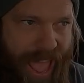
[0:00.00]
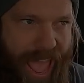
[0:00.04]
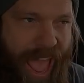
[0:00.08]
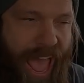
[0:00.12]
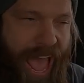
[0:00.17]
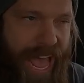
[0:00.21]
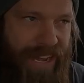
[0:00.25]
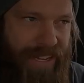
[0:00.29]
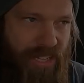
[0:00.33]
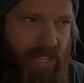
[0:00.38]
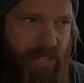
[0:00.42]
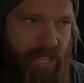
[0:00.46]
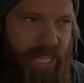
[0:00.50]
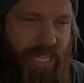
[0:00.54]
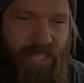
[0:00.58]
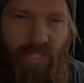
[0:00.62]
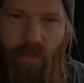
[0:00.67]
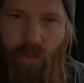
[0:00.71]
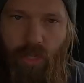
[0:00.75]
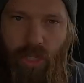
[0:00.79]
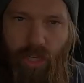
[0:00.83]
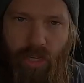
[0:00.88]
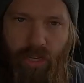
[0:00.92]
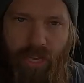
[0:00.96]
had to get
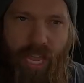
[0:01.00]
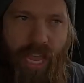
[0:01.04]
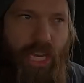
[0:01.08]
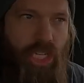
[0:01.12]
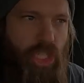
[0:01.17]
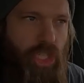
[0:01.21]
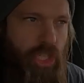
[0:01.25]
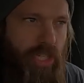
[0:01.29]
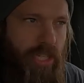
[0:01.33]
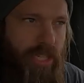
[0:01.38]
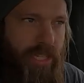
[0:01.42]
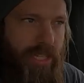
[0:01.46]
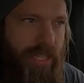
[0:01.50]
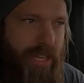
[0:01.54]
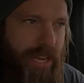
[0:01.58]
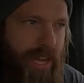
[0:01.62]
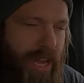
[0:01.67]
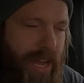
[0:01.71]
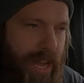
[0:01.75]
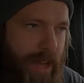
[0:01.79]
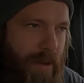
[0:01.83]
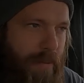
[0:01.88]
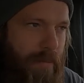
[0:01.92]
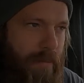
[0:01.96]
to a location,
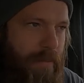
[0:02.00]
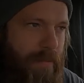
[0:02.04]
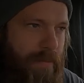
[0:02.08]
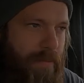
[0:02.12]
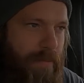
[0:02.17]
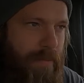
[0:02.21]
um,